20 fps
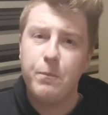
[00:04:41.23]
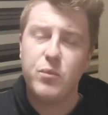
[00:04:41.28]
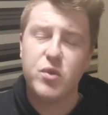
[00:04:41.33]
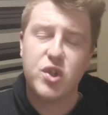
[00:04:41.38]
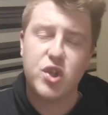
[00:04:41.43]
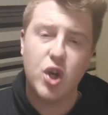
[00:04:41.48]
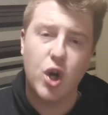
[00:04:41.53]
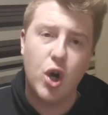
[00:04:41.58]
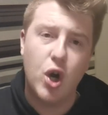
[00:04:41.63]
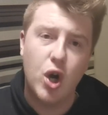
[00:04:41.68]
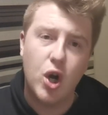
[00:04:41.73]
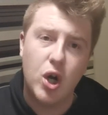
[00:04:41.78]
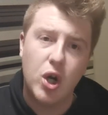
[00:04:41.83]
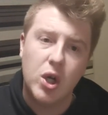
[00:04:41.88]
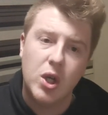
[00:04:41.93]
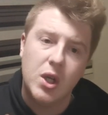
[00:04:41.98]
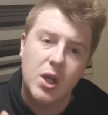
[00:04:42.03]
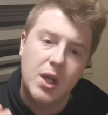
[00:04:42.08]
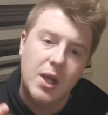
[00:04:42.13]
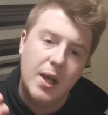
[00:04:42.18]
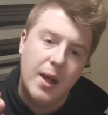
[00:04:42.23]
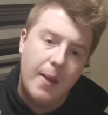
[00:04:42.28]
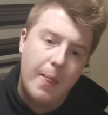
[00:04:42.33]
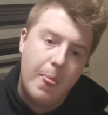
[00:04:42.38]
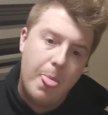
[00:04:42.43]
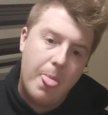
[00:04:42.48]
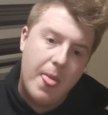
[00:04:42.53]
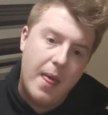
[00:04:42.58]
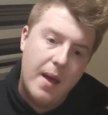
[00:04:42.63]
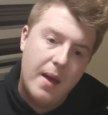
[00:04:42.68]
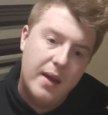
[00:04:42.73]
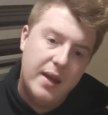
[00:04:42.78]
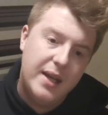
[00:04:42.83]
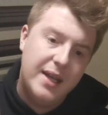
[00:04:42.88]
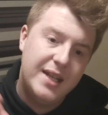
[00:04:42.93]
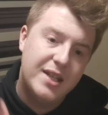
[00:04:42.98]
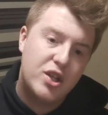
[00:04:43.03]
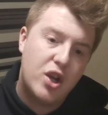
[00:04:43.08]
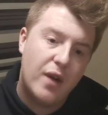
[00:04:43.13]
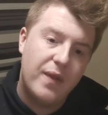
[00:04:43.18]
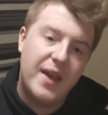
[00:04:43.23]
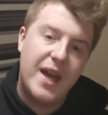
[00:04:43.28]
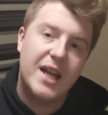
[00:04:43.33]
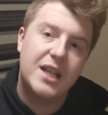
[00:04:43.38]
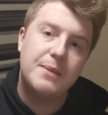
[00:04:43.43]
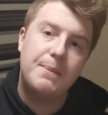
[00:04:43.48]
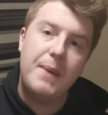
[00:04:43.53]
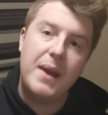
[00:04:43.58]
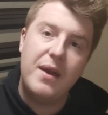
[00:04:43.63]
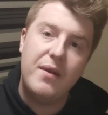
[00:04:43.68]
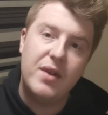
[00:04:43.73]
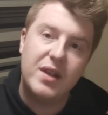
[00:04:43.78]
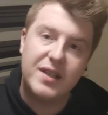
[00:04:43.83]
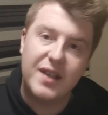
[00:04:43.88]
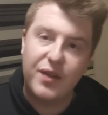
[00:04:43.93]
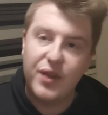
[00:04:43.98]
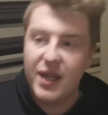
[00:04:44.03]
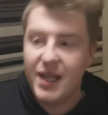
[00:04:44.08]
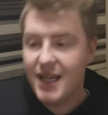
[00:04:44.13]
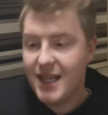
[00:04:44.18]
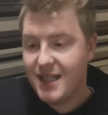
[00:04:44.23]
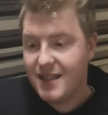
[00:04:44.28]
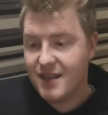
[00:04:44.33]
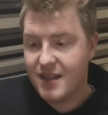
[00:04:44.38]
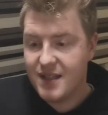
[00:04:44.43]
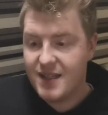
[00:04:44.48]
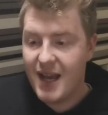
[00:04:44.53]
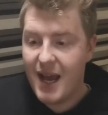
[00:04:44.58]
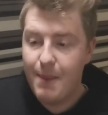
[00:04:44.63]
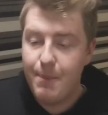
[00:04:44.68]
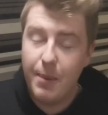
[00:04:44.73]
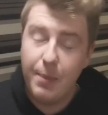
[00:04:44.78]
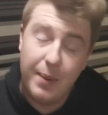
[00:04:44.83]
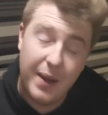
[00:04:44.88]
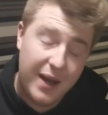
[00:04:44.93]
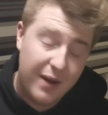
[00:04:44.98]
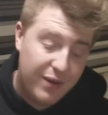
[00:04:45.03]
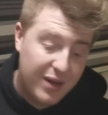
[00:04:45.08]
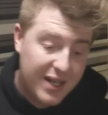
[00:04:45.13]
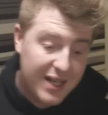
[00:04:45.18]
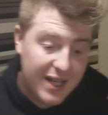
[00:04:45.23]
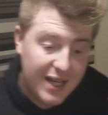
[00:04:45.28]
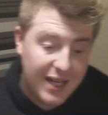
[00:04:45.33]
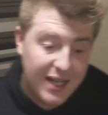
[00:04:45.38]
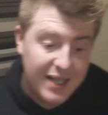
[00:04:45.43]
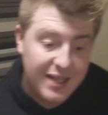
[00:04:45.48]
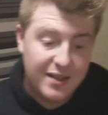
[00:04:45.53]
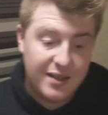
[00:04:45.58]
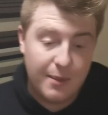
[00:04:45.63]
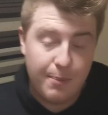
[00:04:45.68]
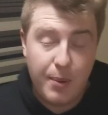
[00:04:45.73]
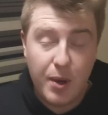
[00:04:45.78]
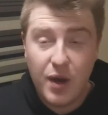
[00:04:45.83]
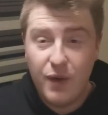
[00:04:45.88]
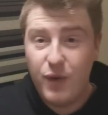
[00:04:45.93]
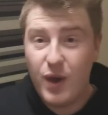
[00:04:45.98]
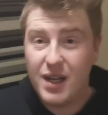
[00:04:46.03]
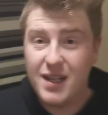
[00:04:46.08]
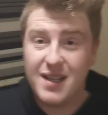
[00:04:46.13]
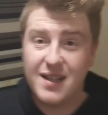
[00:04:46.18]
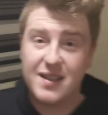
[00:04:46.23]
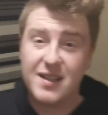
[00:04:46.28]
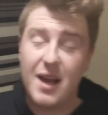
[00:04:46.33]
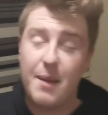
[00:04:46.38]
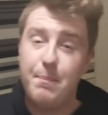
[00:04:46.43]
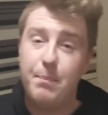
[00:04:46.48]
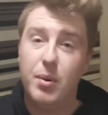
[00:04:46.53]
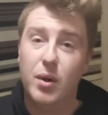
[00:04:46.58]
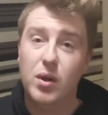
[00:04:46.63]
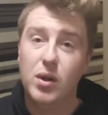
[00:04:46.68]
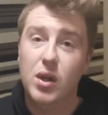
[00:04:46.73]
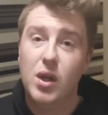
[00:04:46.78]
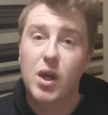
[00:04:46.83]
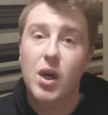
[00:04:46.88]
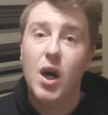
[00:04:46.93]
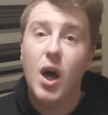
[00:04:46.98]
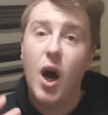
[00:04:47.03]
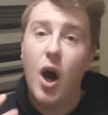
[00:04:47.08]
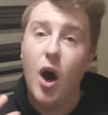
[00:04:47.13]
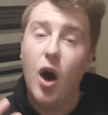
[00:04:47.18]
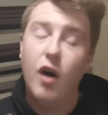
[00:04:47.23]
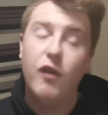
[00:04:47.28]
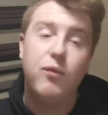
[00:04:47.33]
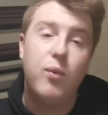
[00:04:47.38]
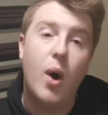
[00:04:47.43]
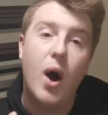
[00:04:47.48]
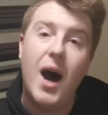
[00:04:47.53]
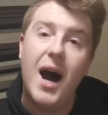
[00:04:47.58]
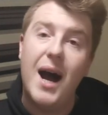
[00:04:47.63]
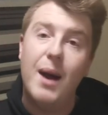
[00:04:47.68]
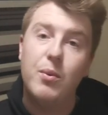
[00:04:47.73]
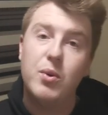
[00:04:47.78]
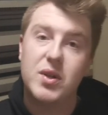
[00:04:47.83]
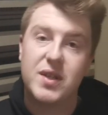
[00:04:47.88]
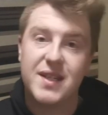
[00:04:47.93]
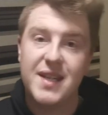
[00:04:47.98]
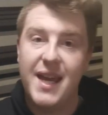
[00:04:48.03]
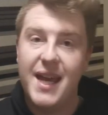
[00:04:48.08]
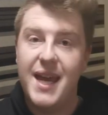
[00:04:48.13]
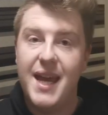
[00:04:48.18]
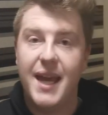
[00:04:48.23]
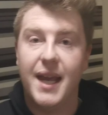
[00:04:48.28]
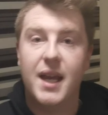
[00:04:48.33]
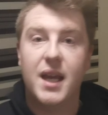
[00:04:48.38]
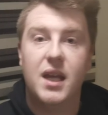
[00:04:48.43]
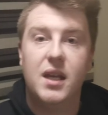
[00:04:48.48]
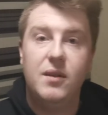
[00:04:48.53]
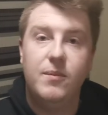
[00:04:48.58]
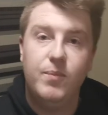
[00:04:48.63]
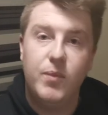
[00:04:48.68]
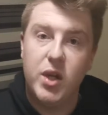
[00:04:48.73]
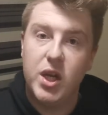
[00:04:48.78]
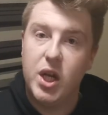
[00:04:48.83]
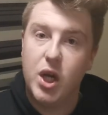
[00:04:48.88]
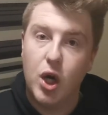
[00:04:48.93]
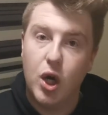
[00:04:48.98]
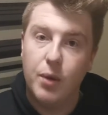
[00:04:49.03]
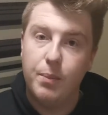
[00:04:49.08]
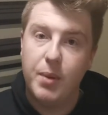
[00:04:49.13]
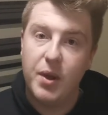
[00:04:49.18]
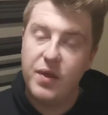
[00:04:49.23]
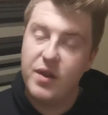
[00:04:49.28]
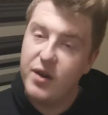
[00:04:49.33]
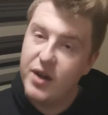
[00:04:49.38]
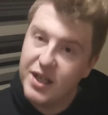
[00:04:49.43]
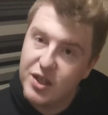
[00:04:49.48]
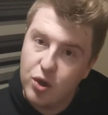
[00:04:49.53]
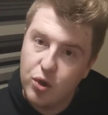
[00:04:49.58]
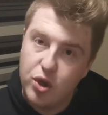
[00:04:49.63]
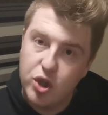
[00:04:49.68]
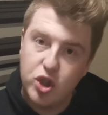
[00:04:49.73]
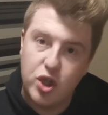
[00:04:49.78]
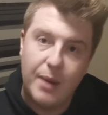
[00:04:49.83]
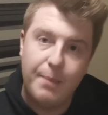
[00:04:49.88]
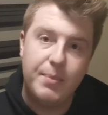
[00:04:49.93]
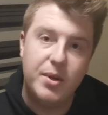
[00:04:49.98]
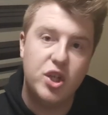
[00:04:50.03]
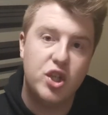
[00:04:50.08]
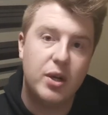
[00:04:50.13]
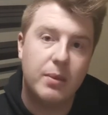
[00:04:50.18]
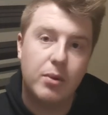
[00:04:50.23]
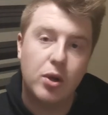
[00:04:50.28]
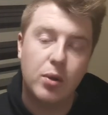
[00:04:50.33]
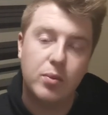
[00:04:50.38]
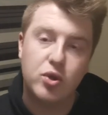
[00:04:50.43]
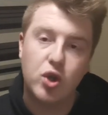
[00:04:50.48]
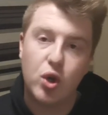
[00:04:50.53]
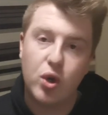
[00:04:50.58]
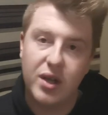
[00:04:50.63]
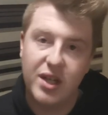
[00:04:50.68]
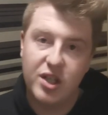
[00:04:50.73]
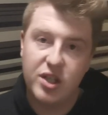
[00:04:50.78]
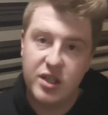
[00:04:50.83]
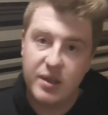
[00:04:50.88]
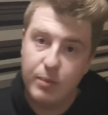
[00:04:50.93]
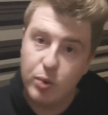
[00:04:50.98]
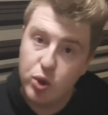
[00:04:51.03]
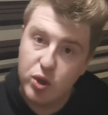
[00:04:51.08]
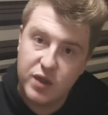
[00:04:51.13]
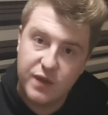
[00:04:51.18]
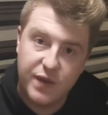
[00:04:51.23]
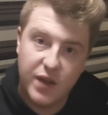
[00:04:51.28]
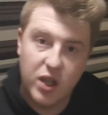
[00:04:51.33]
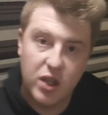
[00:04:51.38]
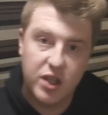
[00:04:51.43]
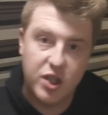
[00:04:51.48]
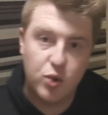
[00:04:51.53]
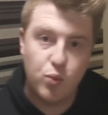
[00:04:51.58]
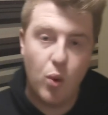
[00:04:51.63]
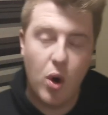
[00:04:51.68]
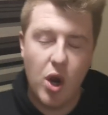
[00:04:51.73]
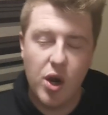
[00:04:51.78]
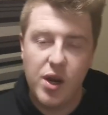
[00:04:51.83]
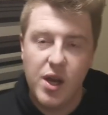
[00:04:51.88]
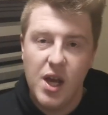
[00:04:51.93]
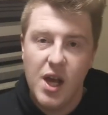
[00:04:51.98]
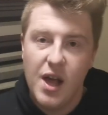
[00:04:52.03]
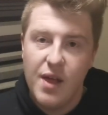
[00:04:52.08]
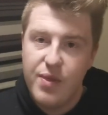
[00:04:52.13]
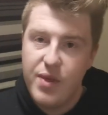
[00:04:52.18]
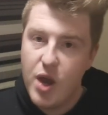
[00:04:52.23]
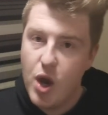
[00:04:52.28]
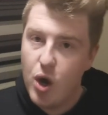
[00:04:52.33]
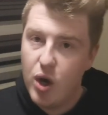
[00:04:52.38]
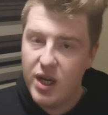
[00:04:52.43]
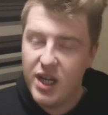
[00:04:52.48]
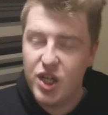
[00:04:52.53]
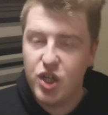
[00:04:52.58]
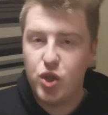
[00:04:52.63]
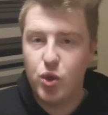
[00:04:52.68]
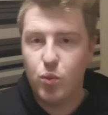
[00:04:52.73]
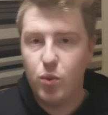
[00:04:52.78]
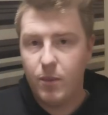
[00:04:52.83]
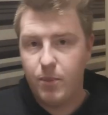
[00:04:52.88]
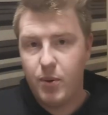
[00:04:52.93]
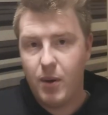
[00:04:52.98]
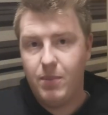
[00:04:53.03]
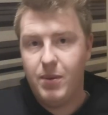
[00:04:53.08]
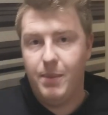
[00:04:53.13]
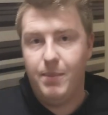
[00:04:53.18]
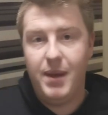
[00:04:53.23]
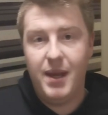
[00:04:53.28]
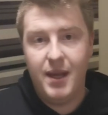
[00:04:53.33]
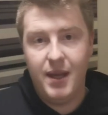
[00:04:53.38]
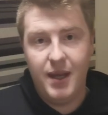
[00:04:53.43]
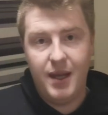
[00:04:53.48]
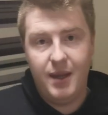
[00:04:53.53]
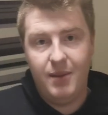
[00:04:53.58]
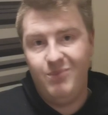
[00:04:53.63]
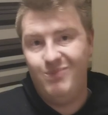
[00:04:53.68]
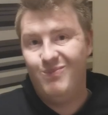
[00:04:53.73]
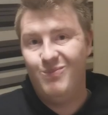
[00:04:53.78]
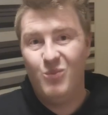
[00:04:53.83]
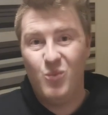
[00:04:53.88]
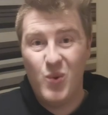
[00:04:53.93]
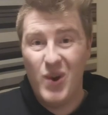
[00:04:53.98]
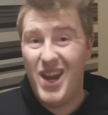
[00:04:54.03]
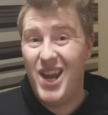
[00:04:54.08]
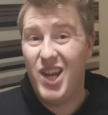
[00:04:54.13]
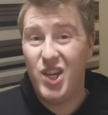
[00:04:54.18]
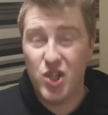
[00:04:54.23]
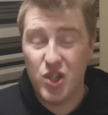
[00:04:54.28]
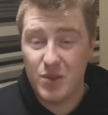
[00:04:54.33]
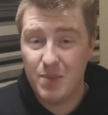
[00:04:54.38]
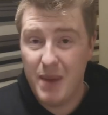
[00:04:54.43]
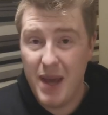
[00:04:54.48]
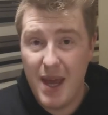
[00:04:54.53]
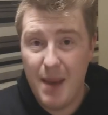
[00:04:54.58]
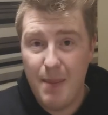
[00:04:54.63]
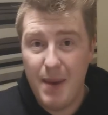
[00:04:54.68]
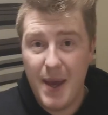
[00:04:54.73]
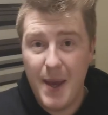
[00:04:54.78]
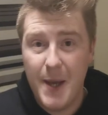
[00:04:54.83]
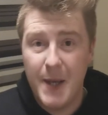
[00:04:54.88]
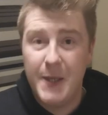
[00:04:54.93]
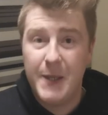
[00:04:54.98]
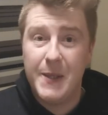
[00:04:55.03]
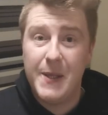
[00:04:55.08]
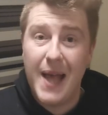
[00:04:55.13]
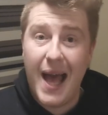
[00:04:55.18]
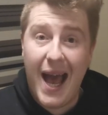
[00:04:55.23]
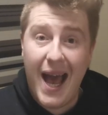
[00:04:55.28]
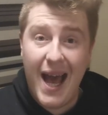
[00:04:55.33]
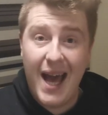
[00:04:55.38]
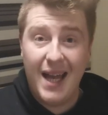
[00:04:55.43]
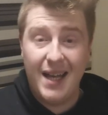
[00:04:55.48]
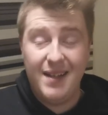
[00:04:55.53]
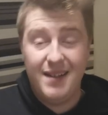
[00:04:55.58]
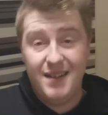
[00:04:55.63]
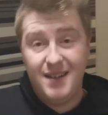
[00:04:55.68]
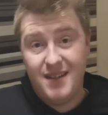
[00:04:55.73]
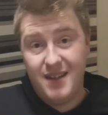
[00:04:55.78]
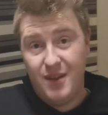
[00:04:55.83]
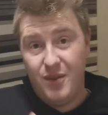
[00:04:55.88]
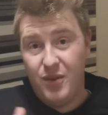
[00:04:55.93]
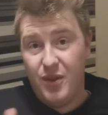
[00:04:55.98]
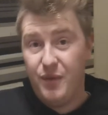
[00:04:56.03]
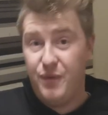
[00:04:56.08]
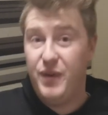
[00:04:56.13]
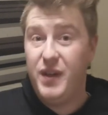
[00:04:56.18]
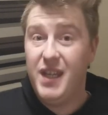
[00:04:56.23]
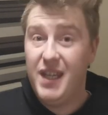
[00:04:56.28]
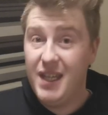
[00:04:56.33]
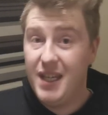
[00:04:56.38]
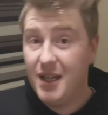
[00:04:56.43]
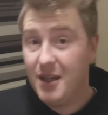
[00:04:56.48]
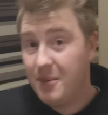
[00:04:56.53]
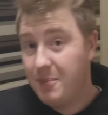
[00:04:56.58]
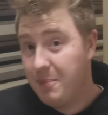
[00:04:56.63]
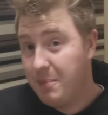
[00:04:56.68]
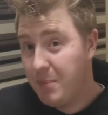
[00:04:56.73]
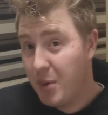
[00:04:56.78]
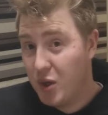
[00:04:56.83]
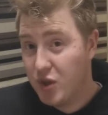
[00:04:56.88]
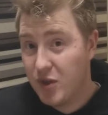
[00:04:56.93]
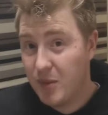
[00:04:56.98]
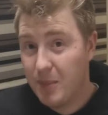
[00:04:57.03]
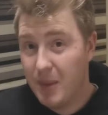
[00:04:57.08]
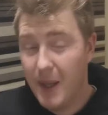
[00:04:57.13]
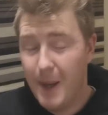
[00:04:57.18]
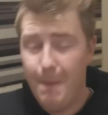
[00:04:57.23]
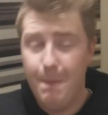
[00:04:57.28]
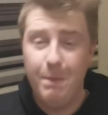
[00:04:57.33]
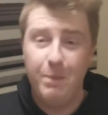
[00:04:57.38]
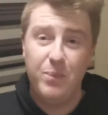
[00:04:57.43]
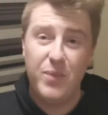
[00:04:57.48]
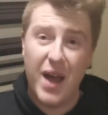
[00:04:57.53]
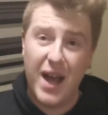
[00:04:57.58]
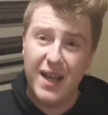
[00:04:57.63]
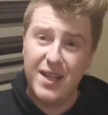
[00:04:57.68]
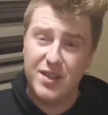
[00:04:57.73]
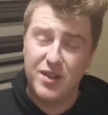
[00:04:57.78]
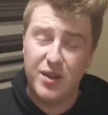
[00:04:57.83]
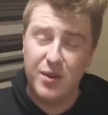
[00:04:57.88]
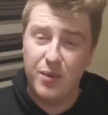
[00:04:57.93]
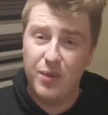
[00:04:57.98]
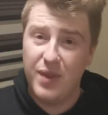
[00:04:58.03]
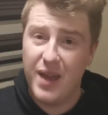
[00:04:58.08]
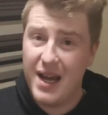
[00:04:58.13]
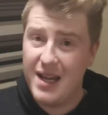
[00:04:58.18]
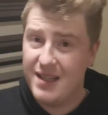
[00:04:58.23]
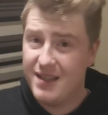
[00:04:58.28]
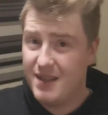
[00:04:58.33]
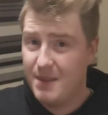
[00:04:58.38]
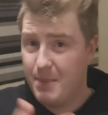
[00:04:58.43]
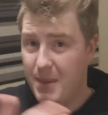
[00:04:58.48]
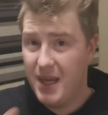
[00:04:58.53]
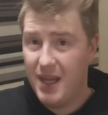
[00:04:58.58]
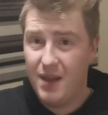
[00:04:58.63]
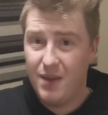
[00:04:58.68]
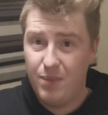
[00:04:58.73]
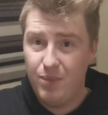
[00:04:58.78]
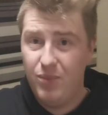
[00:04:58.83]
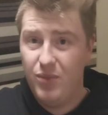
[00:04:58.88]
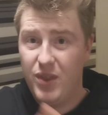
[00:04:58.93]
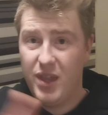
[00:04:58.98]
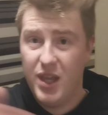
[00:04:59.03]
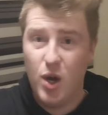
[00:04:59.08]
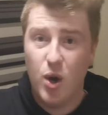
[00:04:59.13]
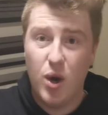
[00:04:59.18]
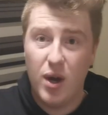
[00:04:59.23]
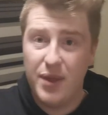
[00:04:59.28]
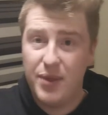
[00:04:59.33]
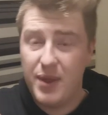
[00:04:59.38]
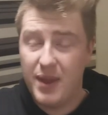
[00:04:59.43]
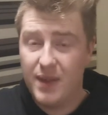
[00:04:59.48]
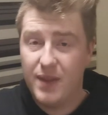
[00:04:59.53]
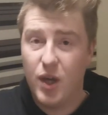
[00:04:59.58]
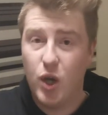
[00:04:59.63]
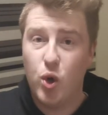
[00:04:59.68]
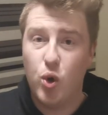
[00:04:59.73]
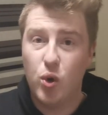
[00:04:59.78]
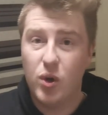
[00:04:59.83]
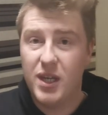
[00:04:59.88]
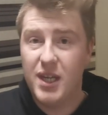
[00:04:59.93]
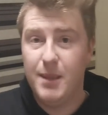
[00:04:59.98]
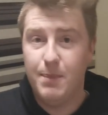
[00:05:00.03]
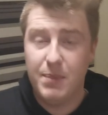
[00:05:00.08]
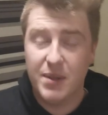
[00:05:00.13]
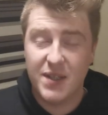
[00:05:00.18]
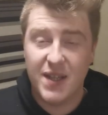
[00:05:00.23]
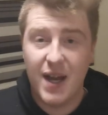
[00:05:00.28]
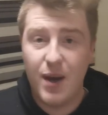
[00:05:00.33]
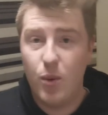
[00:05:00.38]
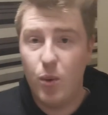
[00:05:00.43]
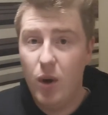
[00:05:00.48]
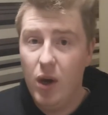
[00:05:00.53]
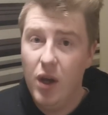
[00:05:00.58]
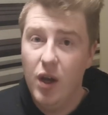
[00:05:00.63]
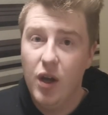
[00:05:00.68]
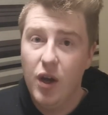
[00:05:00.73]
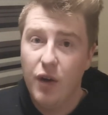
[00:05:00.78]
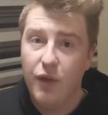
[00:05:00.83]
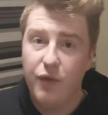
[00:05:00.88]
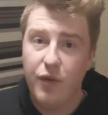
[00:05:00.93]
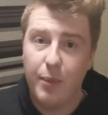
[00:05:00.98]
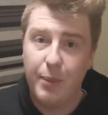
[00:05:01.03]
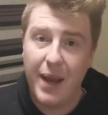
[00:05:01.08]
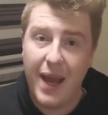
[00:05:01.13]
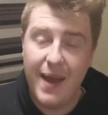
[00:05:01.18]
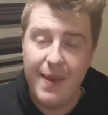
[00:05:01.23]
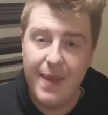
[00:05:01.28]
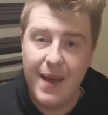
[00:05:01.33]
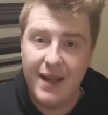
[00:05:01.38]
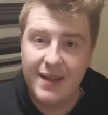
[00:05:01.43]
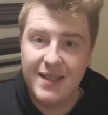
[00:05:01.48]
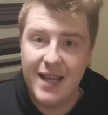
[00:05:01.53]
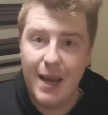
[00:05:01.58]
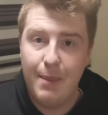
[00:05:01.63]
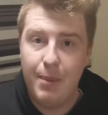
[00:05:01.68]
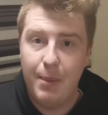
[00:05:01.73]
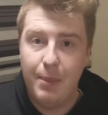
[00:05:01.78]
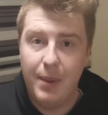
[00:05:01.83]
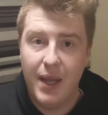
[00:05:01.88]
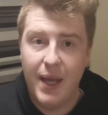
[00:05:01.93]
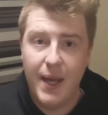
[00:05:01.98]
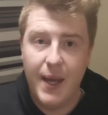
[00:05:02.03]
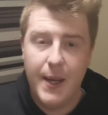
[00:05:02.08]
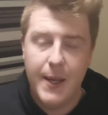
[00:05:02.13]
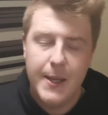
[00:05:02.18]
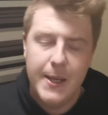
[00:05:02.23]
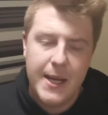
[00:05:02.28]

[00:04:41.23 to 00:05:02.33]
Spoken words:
So he's got the experience. I think he's the type of player, he's the perfect example of what I would take, you know. But there is other championship clubs looking at him. Huddersfield is one. The only issue would probably be wages, maybe, and the fee, possibly. That is the only thing that could keep us out from getting that type of player.